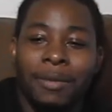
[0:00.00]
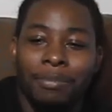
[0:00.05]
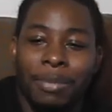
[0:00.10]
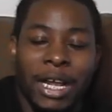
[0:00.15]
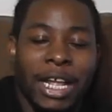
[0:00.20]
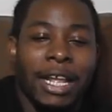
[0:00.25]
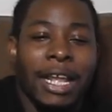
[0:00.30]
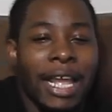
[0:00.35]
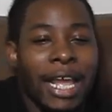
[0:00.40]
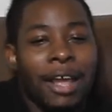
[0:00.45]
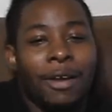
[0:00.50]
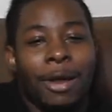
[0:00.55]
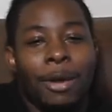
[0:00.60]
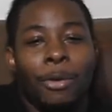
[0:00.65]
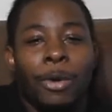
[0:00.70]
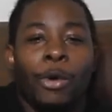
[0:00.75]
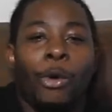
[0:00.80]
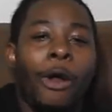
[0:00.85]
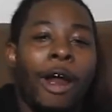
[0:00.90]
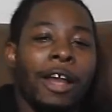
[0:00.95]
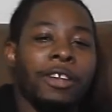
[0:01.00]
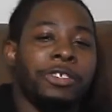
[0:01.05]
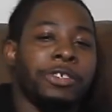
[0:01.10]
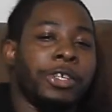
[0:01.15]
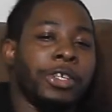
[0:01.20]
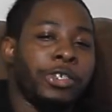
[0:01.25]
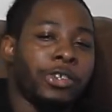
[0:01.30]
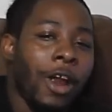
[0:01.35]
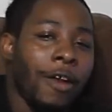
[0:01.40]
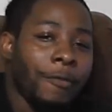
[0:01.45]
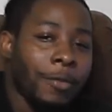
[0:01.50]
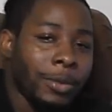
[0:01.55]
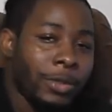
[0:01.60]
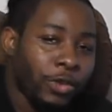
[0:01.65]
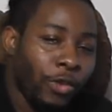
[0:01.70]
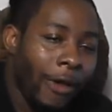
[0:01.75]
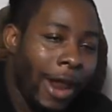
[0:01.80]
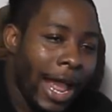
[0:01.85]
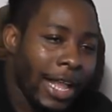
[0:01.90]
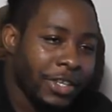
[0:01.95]
but it, it requires you to start from
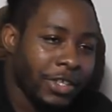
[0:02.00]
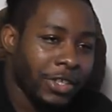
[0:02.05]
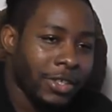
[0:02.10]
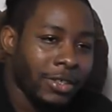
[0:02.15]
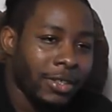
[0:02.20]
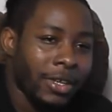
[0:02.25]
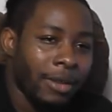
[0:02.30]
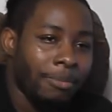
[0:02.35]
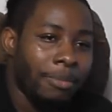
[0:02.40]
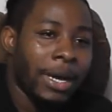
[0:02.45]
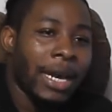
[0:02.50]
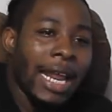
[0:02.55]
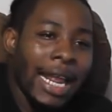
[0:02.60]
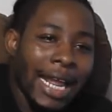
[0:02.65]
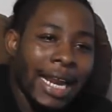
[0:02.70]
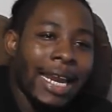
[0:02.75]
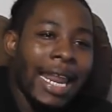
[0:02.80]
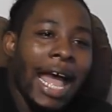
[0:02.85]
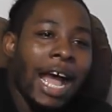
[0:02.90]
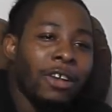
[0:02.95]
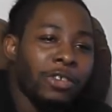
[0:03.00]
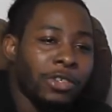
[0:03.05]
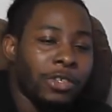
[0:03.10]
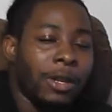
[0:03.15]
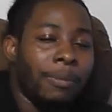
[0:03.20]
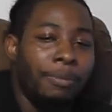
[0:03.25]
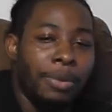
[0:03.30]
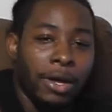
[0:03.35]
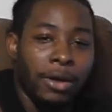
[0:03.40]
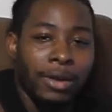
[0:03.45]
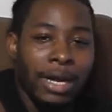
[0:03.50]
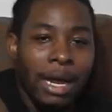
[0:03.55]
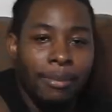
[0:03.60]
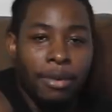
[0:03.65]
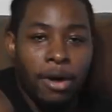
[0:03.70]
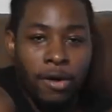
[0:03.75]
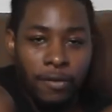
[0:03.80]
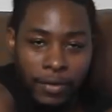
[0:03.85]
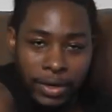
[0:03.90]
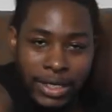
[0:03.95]
scratch, but it allows you to build
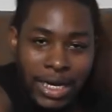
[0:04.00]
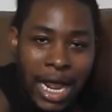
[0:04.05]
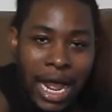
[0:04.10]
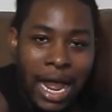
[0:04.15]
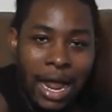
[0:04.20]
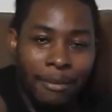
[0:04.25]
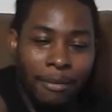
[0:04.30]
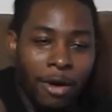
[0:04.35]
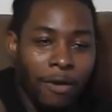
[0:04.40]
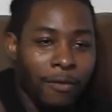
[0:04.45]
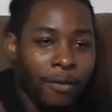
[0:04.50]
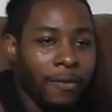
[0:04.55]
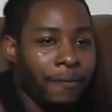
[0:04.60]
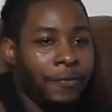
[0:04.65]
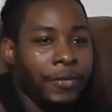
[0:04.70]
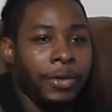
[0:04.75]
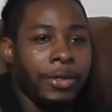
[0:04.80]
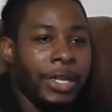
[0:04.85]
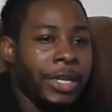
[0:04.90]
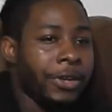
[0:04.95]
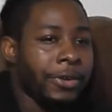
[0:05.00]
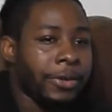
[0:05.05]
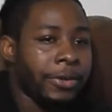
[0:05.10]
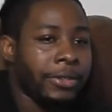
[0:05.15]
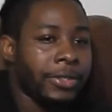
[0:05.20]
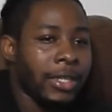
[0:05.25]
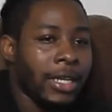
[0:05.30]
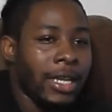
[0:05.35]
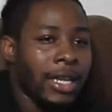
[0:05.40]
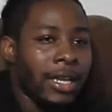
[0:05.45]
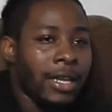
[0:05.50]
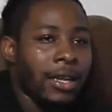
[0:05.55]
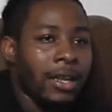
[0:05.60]
up over time, over a few years,